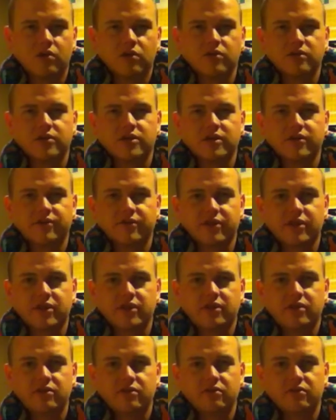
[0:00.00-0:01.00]

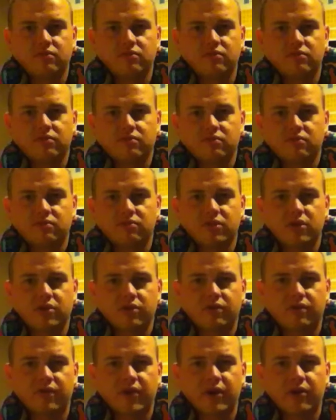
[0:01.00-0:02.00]
70
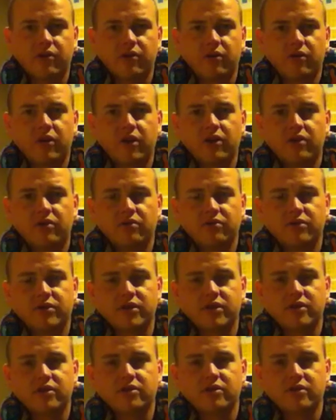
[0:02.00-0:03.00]
odd Fahrenheit
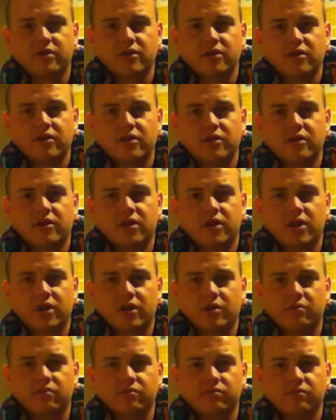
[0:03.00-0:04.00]
to
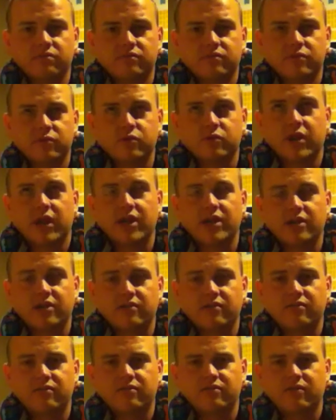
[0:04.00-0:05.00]
or
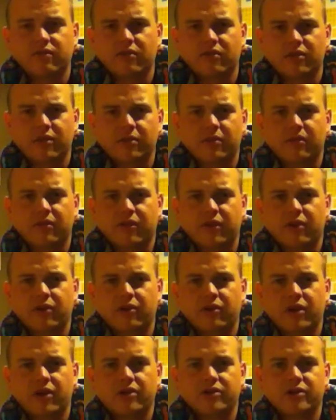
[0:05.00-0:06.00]
80 or something
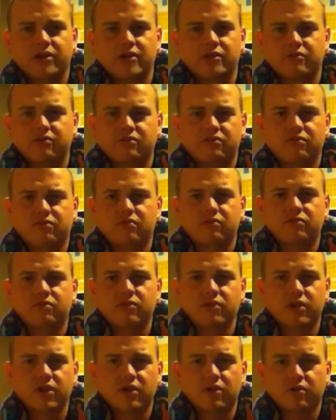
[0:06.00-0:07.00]
Fahrenheit to,
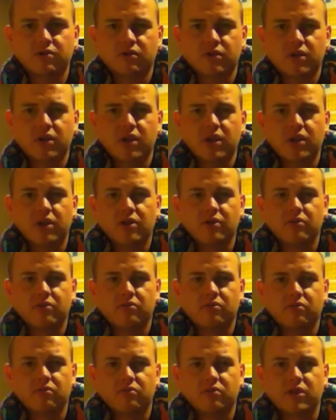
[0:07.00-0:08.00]
you know,
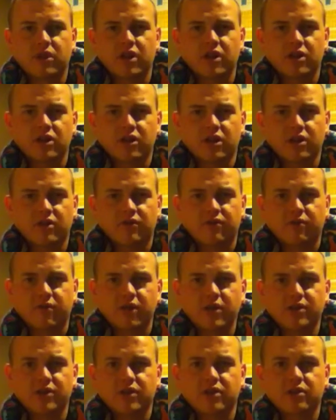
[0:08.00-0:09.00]
getting near
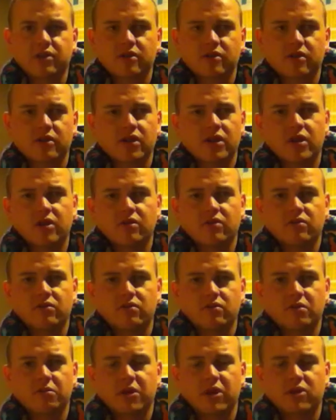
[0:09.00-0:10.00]
freezing in
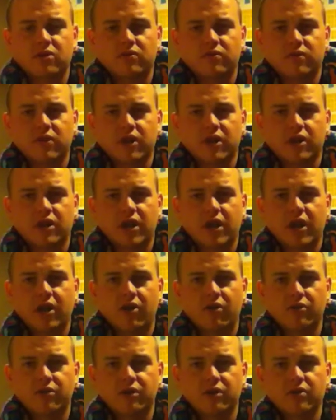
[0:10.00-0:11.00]
a matter of like an
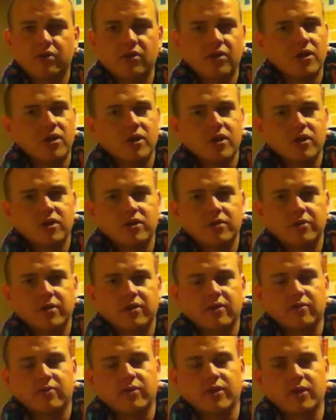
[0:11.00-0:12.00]
hour or two,
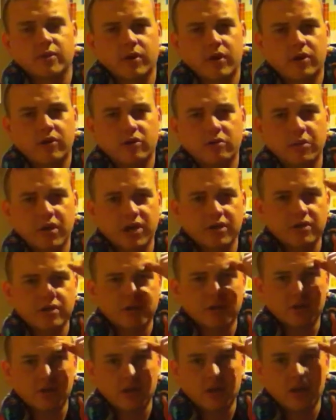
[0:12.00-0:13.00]
depending on where you are in the
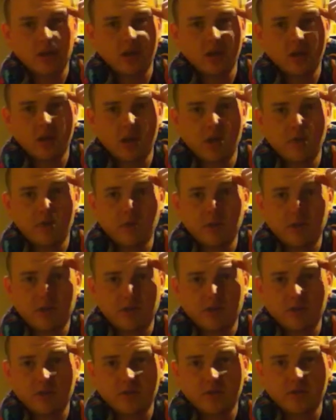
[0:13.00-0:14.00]
mountains. They
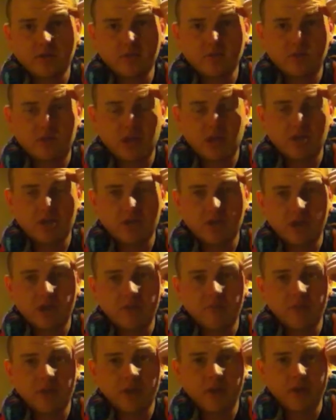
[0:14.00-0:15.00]
just change like
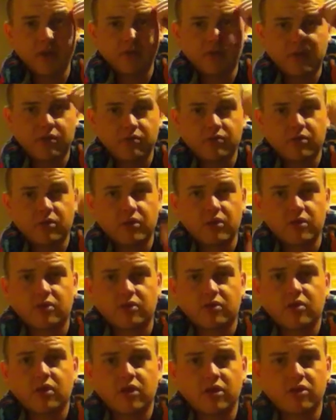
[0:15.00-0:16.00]
that. So
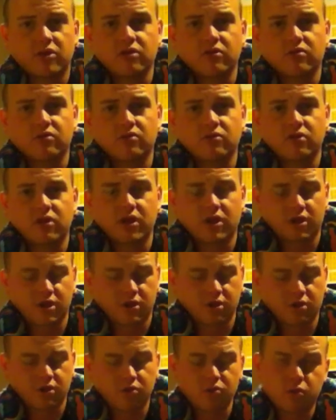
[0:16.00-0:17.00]
I
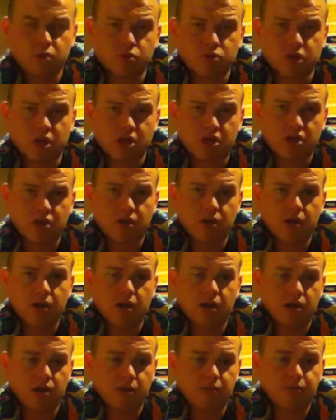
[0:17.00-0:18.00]
like a good wool jacket,
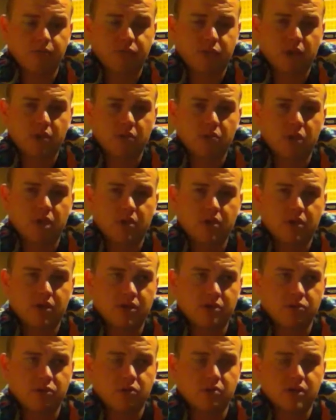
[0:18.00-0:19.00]
maybe, and
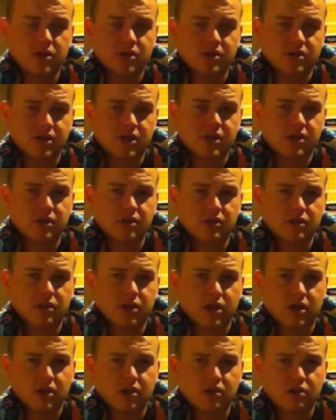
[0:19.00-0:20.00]
then probably a secondary,
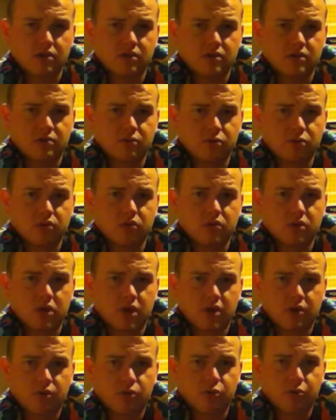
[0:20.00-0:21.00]
like a small
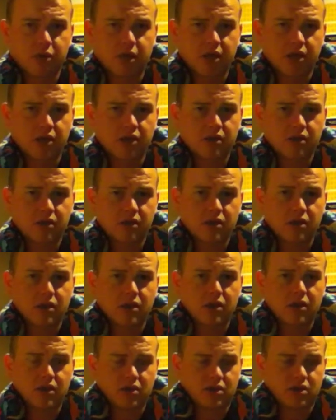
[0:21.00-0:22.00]
lighter wool blanket,
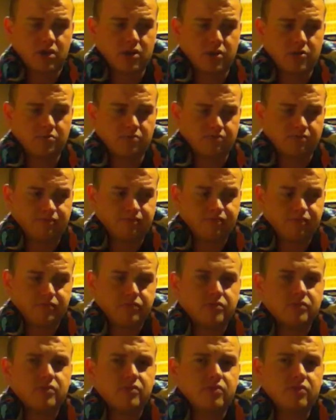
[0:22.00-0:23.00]
a
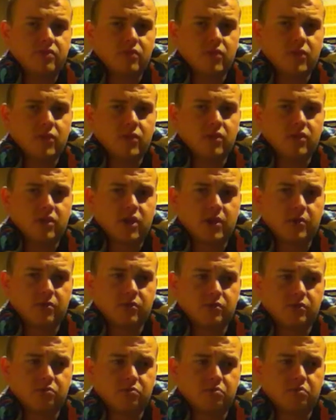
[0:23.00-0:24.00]

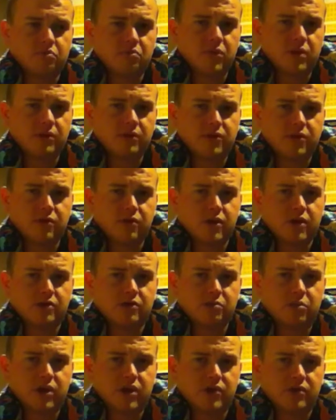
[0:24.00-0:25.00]
couple, maybe 2
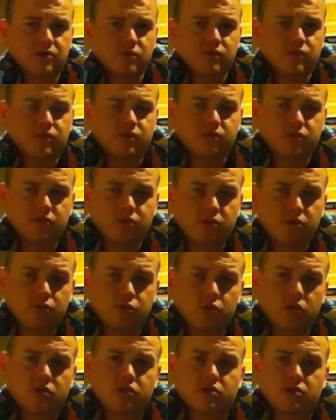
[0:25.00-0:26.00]
extra pairs of good
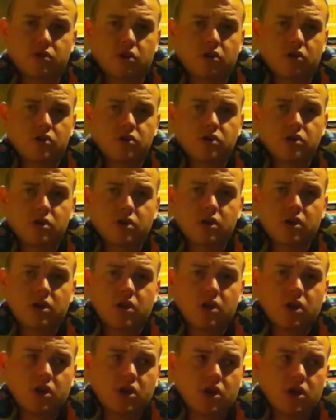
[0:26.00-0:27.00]
woolen socks,
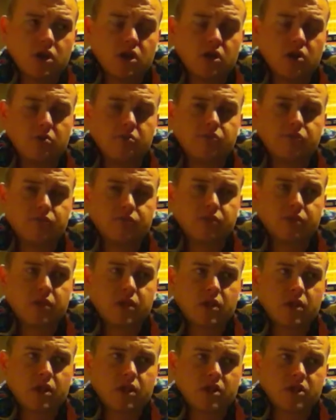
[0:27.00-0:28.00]

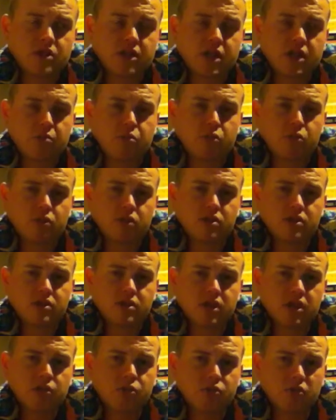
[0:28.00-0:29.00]
a tarpaulin
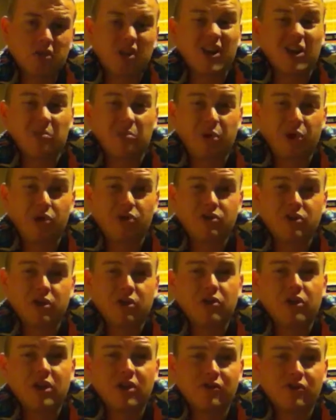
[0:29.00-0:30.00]
or like a
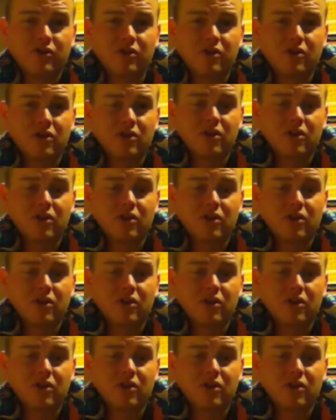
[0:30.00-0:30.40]
poncho even,